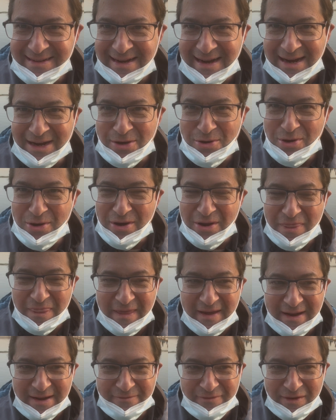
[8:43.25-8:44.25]
I couldn't
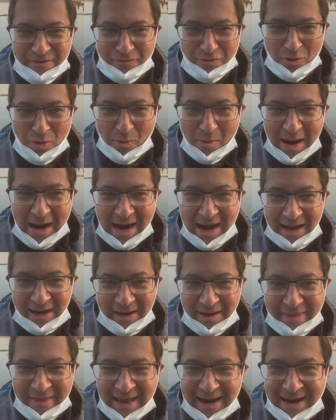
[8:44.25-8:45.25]
think of it for a while,
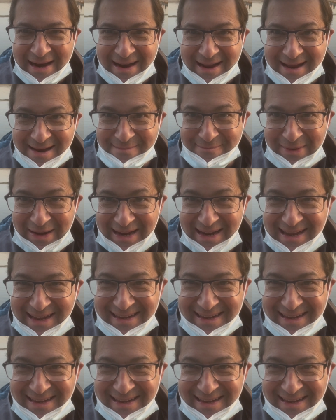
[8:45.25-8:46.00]
and then it hit me.